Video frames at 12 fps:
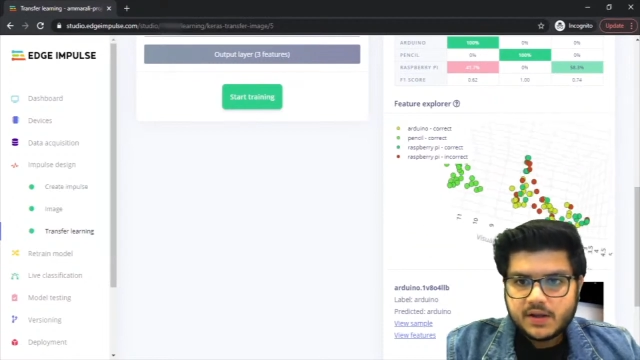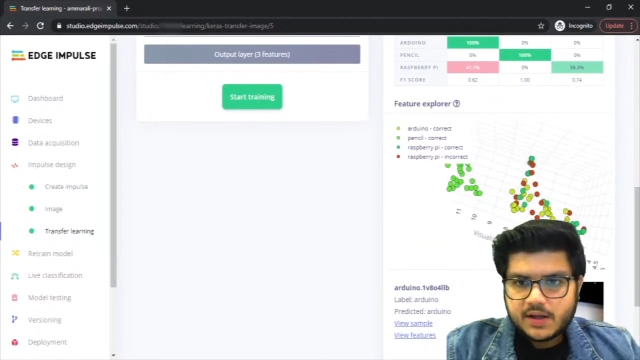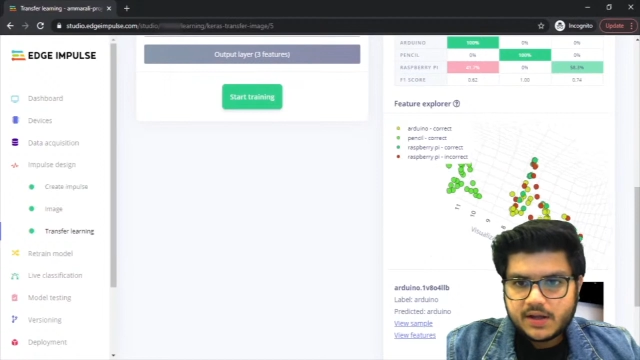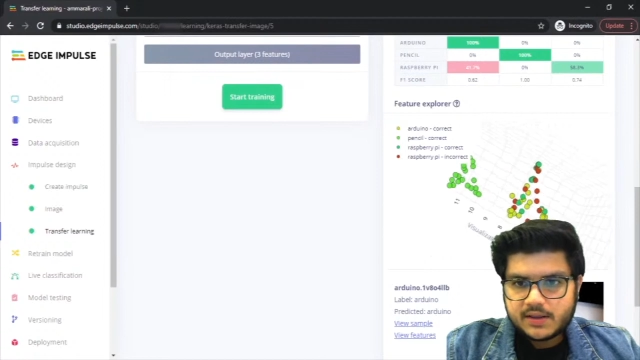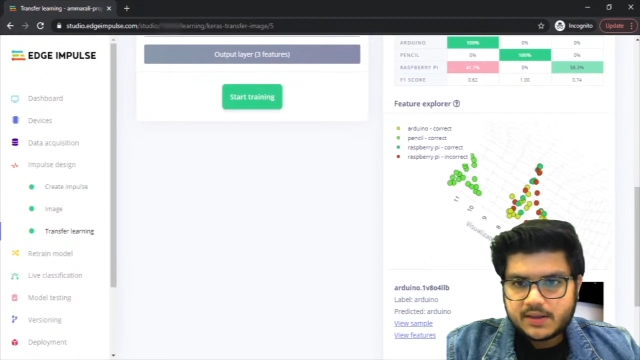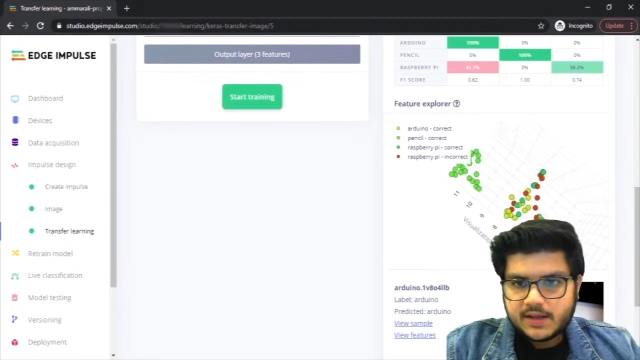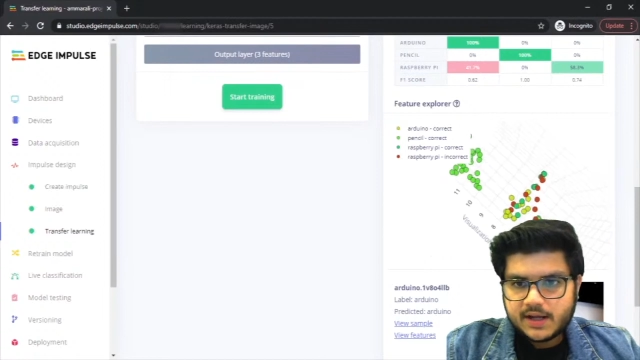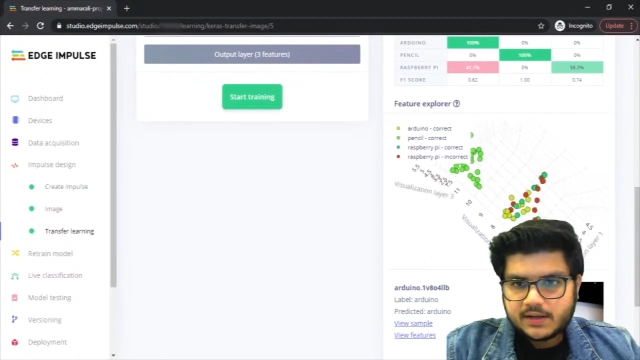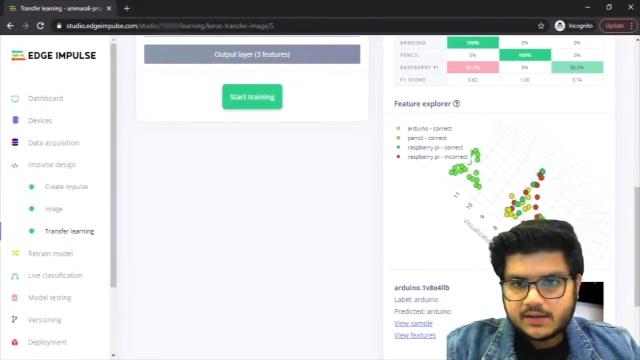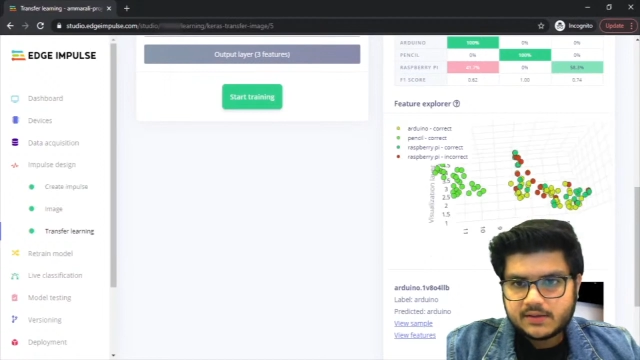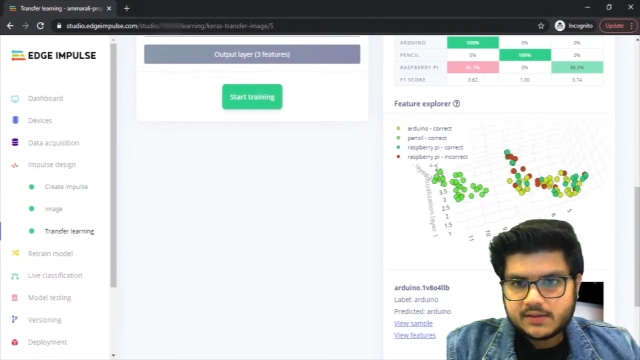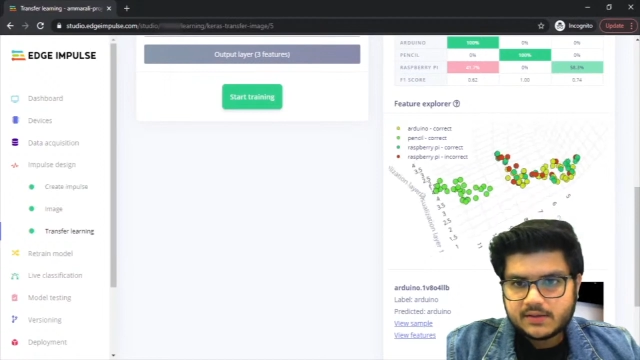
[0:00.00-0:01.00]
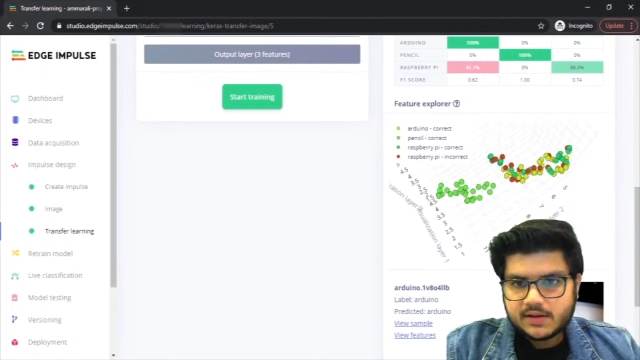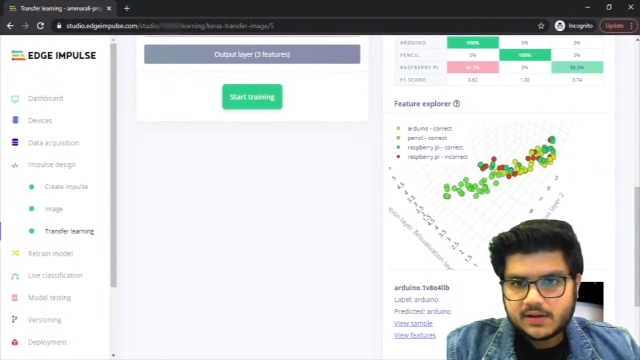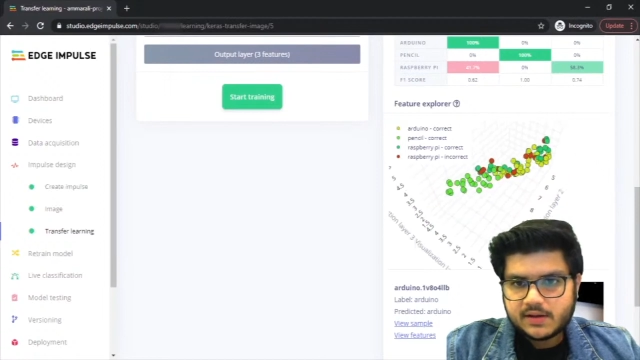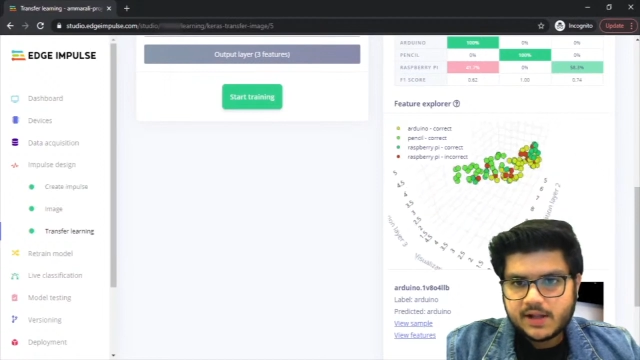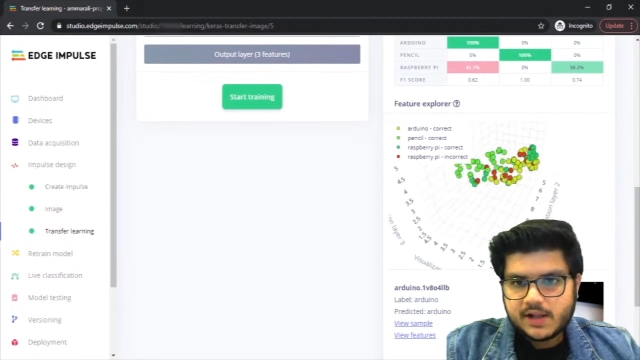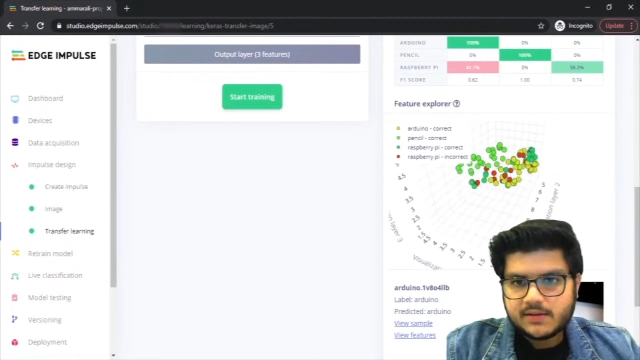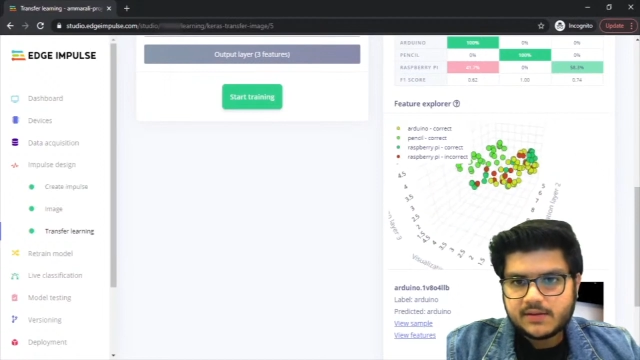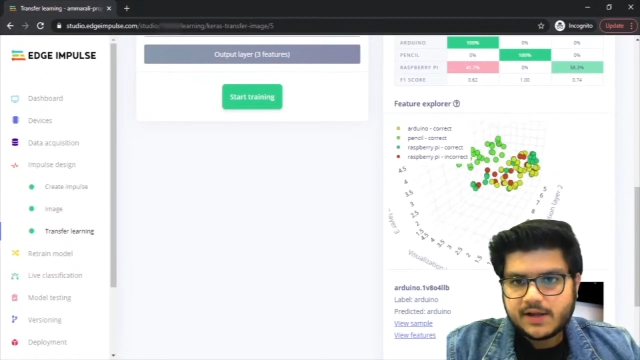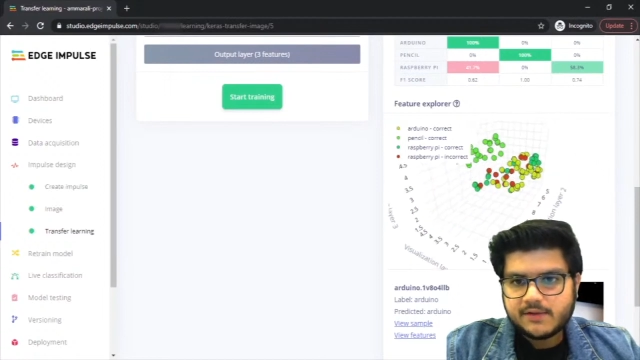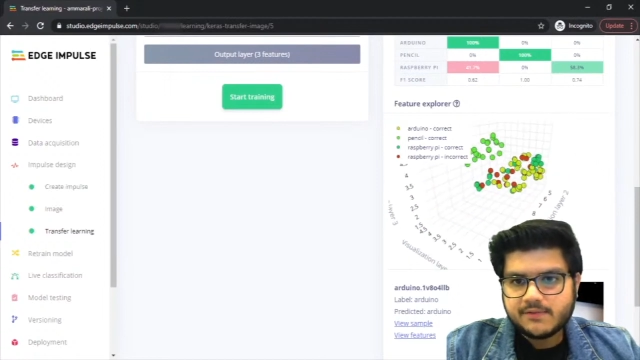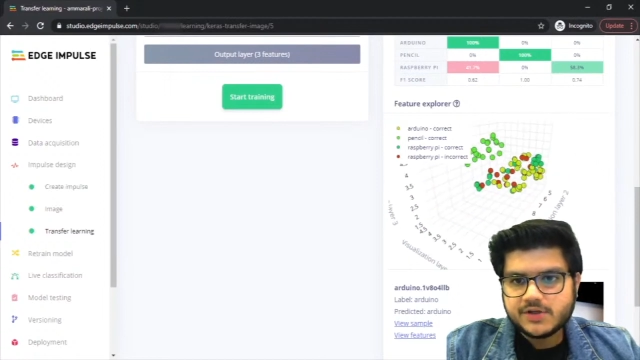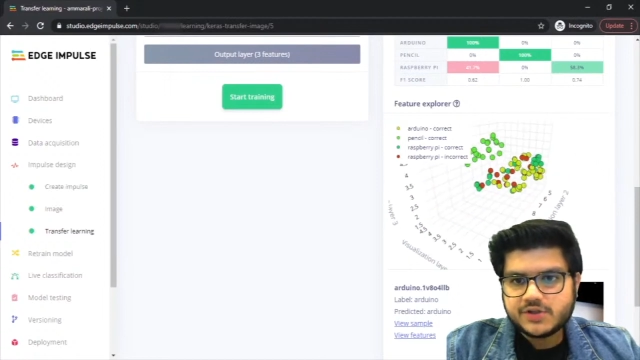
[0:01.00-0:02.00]
Yeah, that
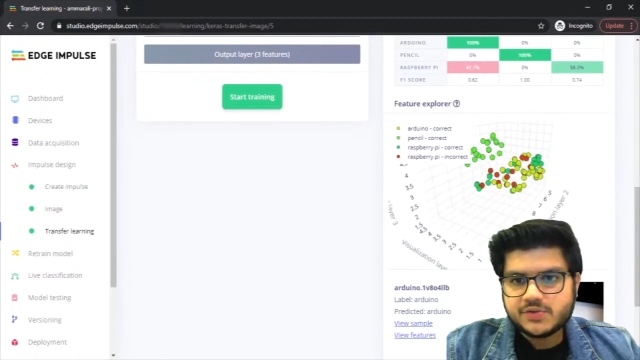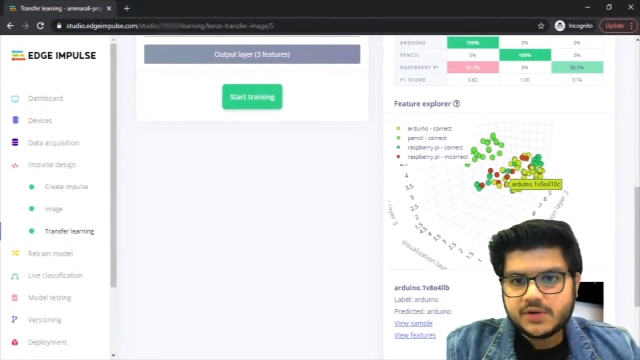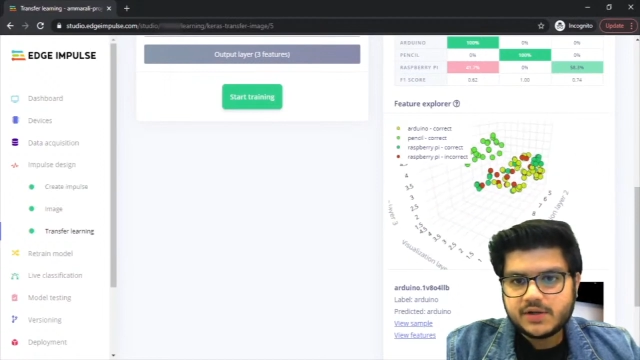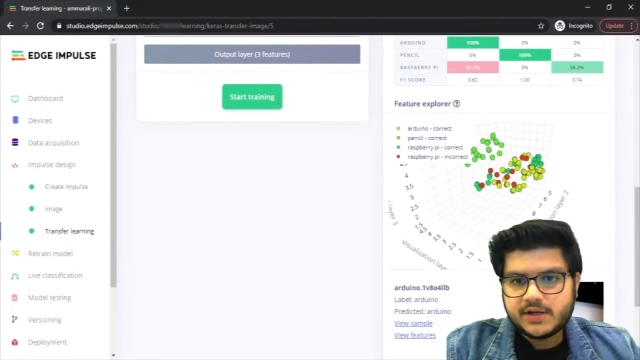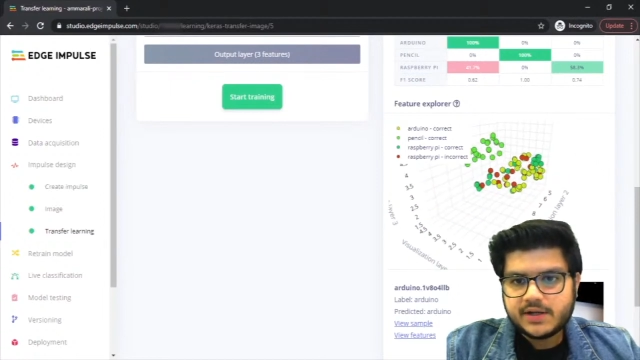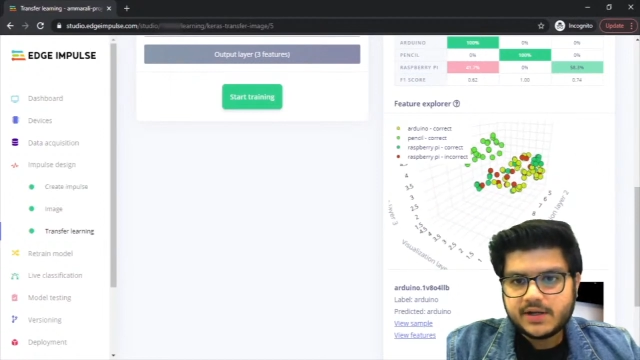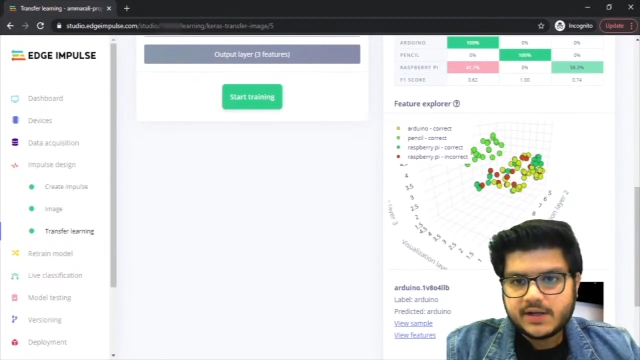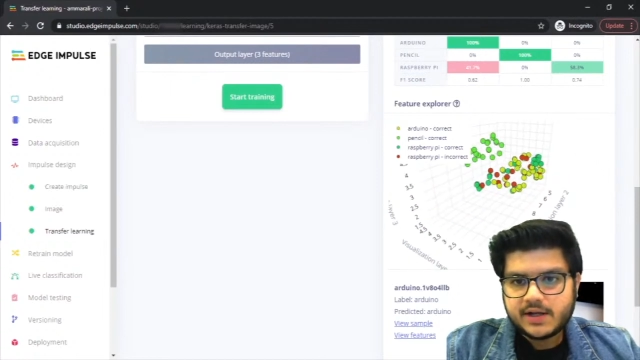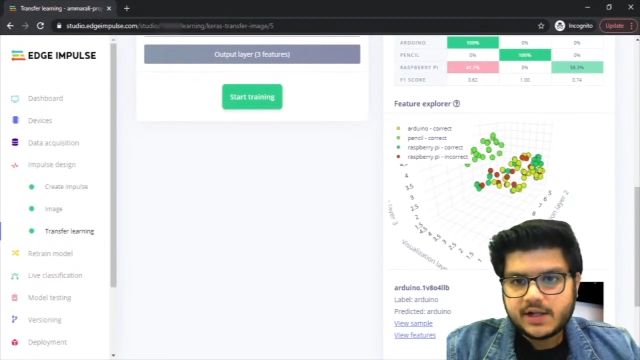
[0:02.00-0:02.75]
like visually